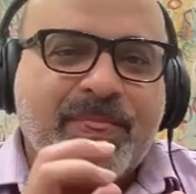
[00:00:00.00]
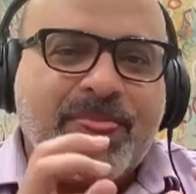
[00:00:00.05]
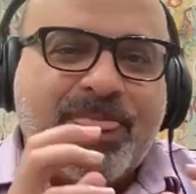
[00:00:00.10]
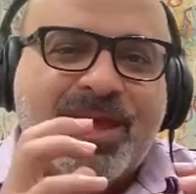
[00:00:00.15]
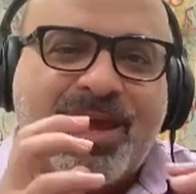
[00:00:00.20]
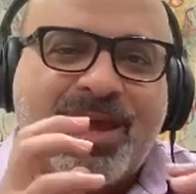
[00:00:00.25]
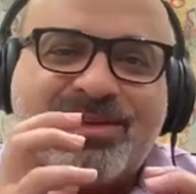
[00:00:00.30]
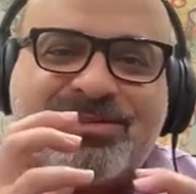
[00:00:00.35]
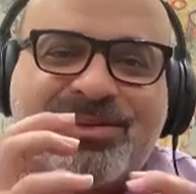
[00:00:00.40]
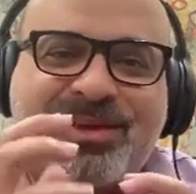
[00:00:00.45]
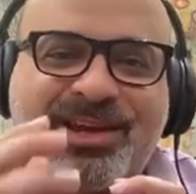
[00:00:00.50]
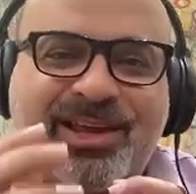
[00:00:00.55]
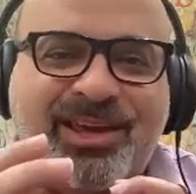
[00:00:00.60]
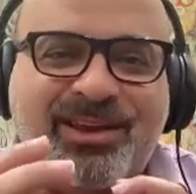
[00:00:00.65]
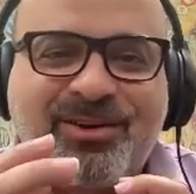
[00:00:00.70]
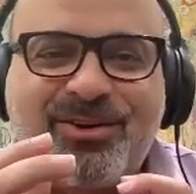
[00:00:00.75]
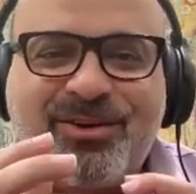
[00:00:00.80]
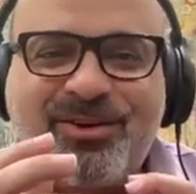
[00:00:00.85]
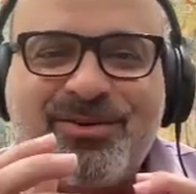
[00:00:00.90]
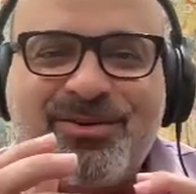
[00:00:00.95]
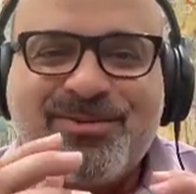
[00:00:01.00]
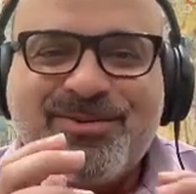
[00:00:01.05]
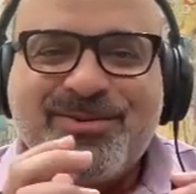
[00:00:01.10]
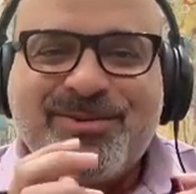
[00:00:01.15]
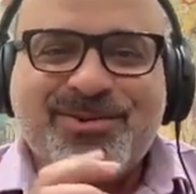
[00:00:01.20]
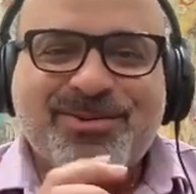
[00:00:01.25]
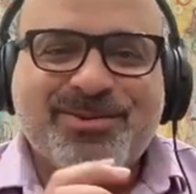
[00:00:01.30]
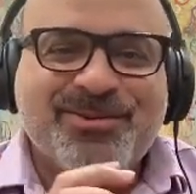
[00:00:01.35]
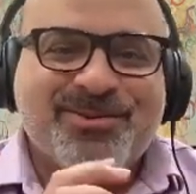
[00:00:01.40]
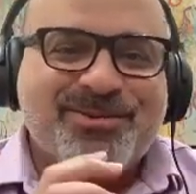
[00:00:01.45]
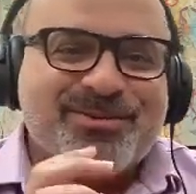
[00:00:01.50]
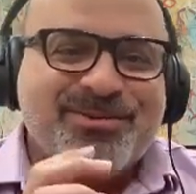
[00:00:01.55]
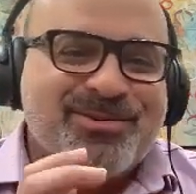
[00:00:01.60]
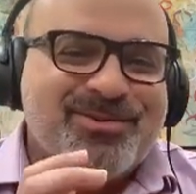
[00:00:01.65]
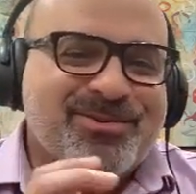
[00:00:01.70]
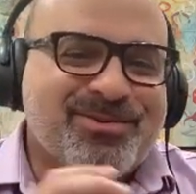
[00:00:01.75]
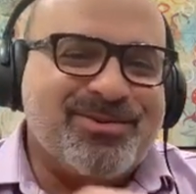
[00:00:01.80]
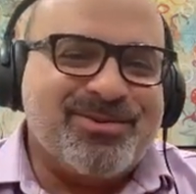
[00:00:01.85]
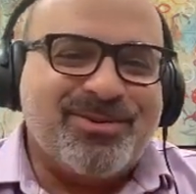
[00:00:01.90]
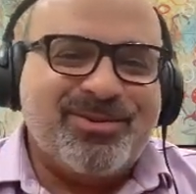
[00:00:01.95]
as a leader,
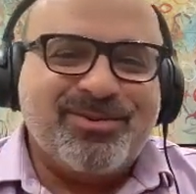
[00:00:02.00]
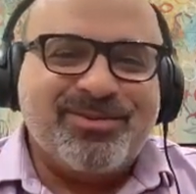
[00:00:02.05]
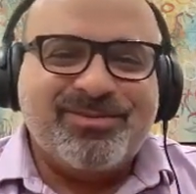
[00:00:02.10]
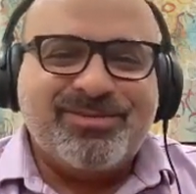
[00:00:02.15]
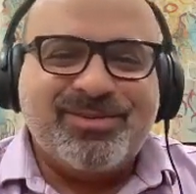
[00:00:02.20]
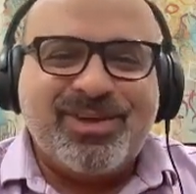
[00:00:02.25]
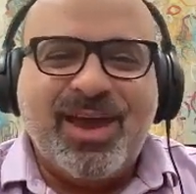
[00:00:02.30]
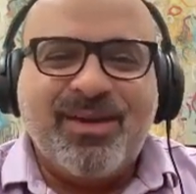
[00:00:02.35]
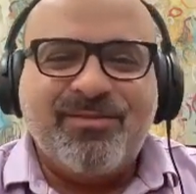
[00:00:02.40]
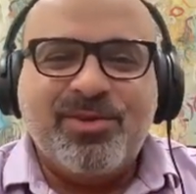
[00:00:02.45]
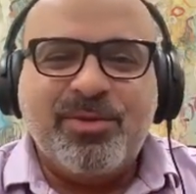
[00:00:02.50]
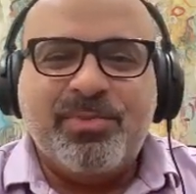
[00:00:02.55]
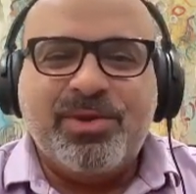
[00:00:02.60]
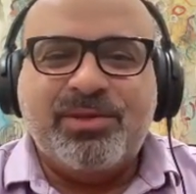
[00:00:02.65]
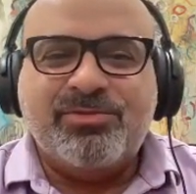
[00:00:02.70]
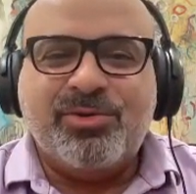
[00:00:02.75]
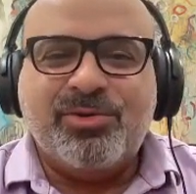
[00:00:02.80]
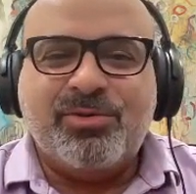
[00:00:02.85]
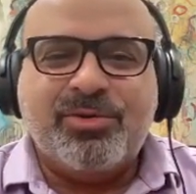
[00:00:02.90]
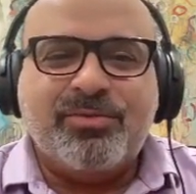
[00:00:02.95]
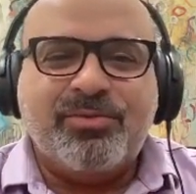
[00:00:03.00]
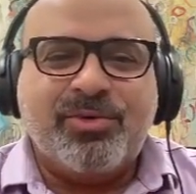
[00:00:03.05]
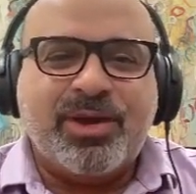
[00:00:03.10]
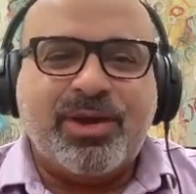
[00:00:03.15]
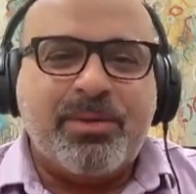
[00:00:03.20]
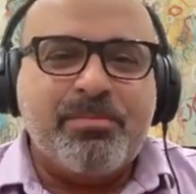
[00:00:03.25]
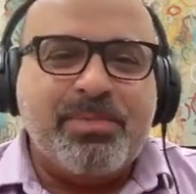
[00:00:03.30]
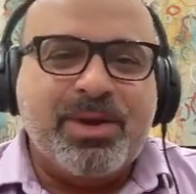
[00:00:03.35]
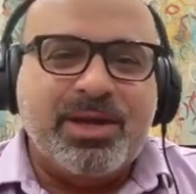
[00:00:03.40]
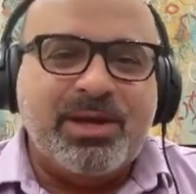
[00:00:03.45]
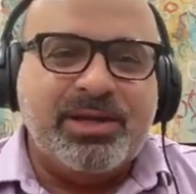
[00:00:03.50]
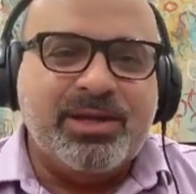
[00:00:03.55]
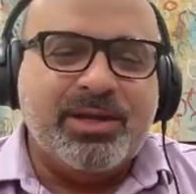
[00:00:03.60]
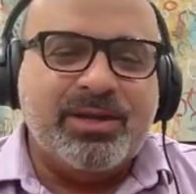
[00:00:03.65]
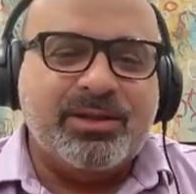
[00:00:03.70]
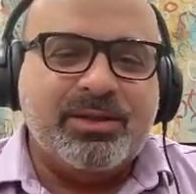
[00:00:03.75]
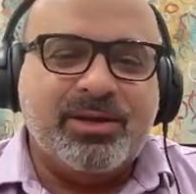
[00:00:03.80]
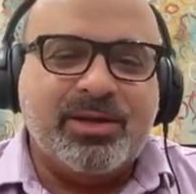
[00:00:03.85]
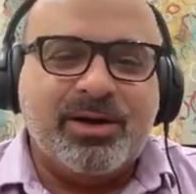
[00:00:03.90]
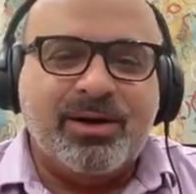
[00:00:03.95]
you have to be sort of a
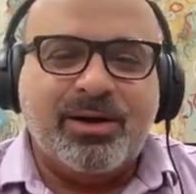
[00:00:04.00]
chameleon,